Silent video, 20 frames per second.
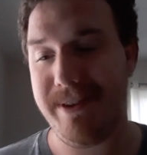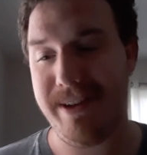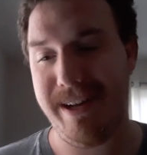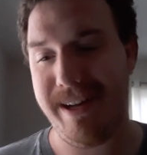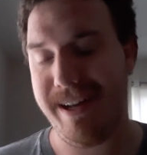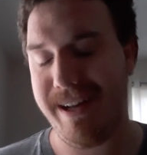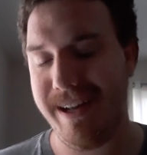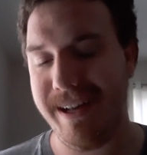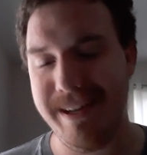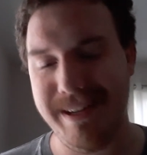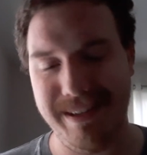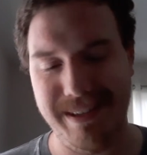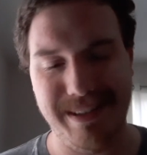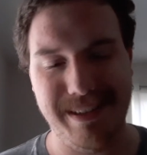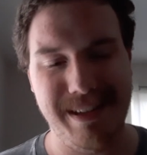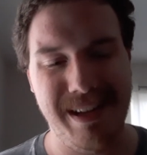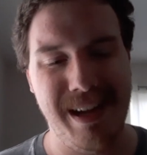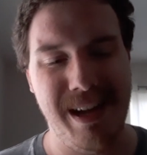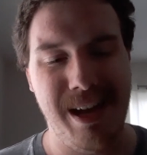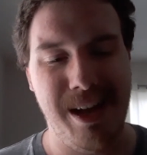I
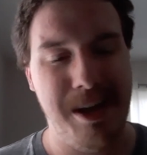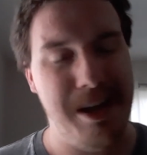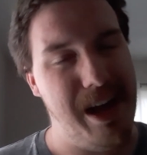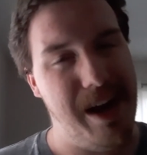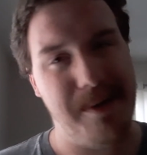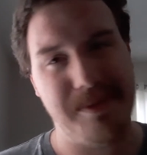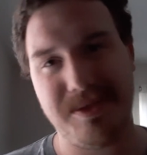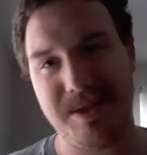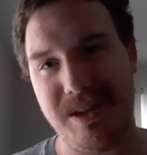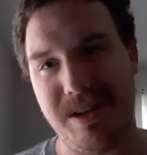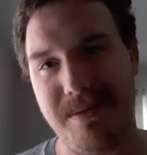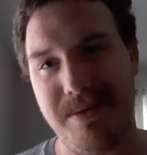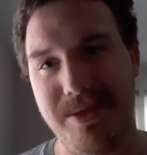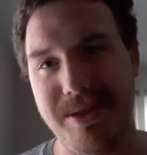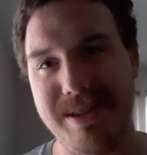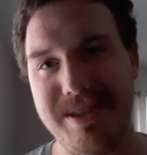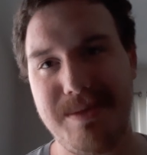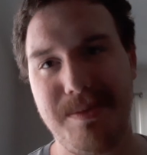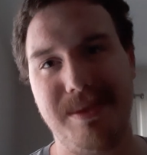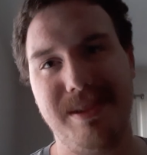was gonna
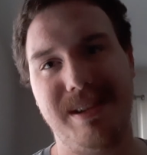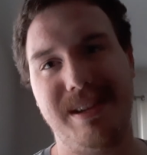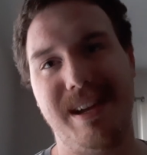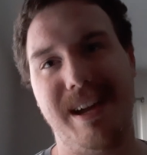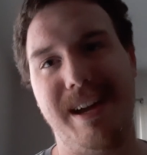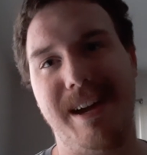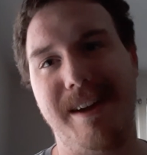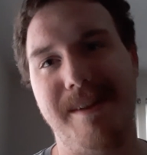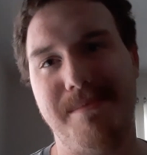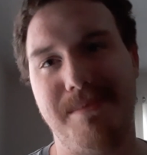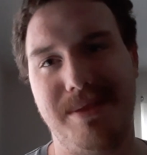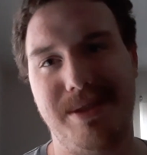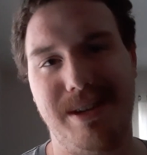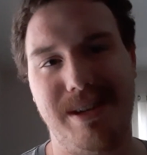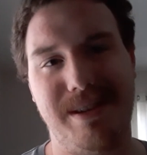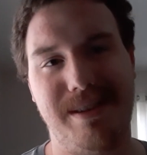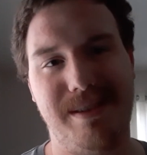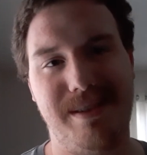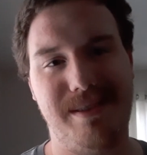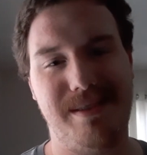release one today,
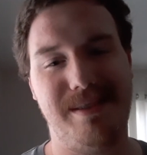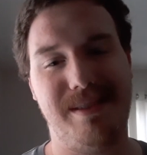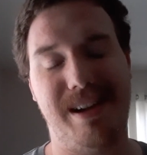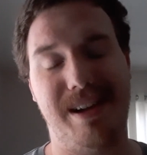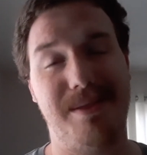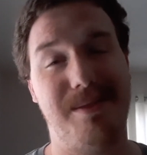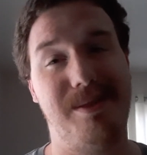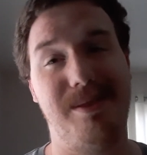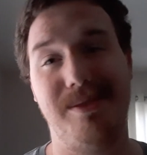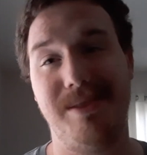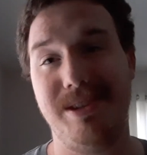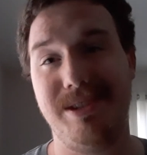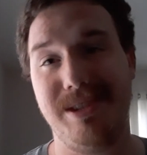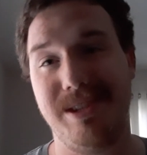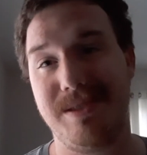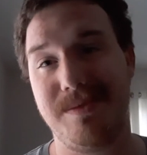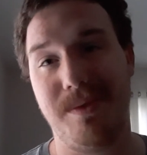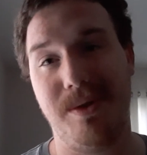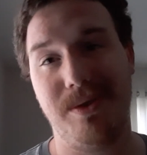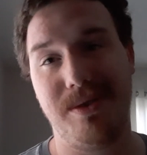but I literally
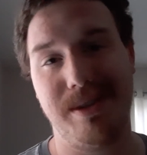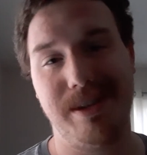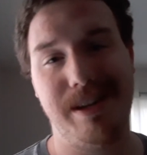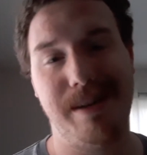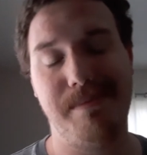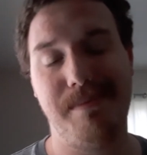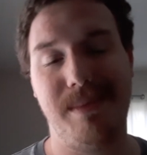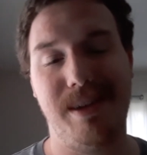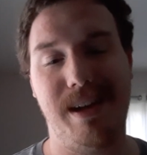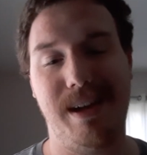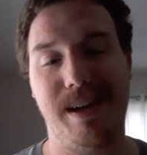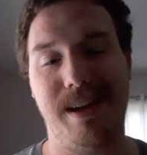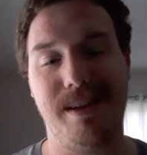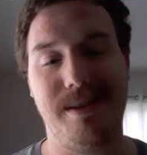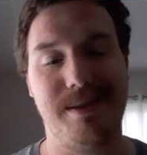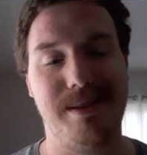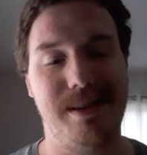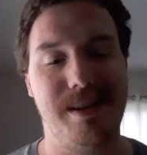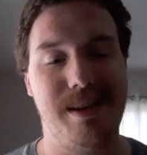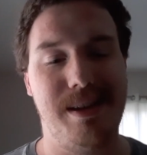just woke up,
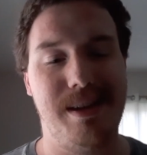and